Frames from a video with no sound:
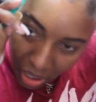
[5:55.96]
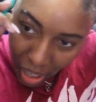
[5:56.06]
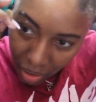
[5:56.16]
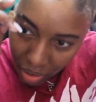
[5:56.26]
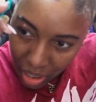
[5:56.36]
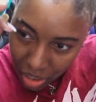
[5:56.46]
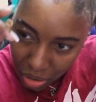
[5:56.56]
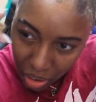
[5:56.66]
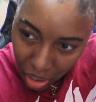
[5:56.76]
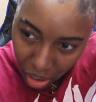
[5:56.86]
areas,
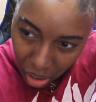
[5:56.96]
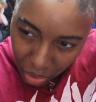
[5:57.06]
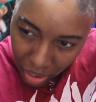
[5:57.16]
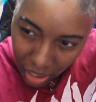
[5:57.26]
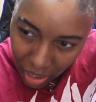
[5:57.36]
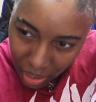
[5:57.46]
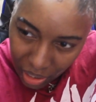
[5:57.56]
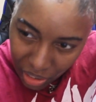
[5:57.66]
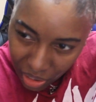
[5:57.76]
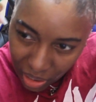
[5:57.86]
you can go in
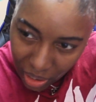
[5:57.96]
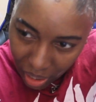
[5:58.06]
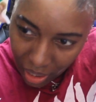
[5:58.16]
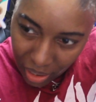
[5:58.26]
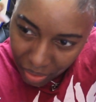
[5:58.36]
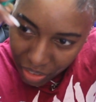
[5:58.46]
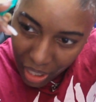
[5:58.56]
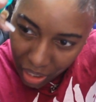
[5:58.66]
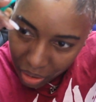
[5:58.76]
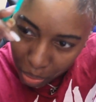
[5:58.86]
and just kind of
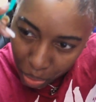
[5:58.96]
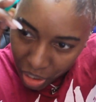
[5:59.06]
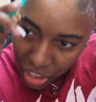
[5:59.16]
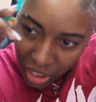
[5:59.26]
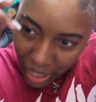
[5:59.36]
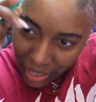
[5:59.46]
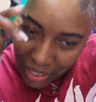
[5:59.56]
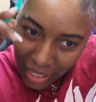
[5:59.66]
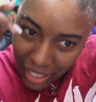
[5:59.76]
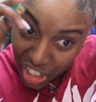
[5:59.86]
take your brush
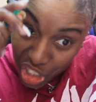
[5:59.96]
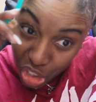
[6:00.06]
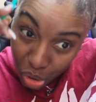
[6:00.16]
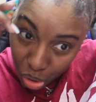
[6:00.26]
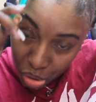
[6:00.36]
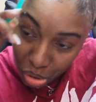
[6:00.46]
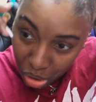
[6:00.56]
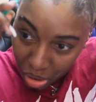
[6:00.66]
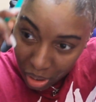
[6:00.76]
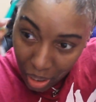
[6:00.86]
lightly in
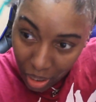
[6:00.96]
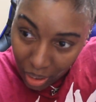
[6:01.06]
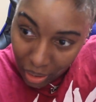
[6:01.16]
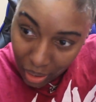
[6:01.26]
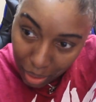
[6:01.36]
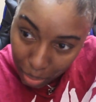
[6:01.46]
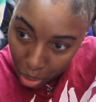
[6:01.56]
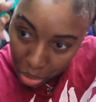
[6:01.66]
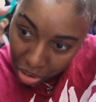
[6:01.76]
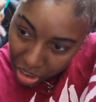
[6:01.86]
circling
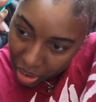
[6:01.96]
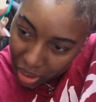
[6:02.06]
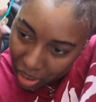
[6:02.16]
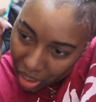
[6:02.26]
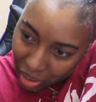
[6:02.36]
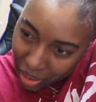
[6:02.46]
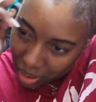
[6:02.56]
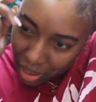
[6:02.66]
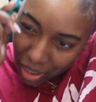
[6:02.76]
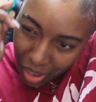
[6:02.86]
motion. Nothing